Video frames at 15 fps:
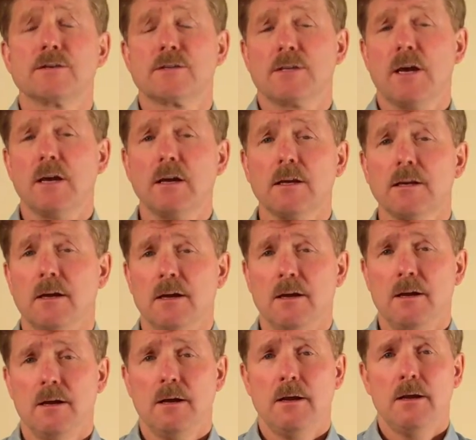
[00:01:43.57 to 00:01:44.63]
Second,
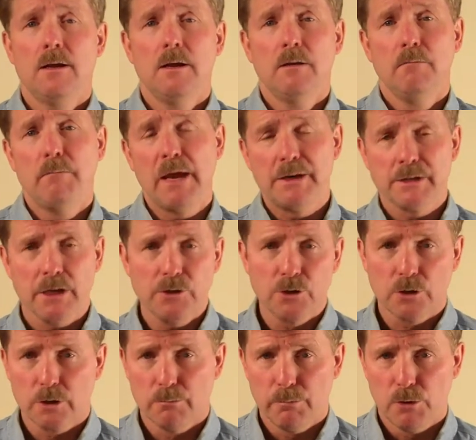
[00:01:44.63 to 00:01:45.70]
maintain
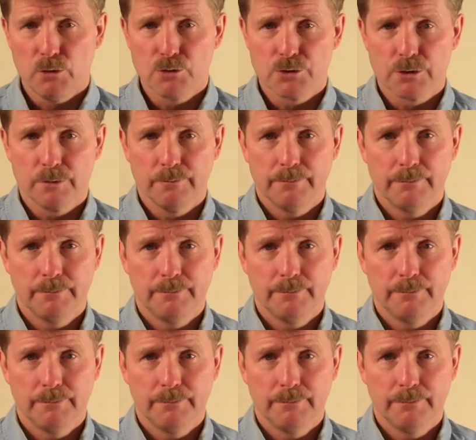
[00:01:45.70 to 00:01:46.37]
your composure.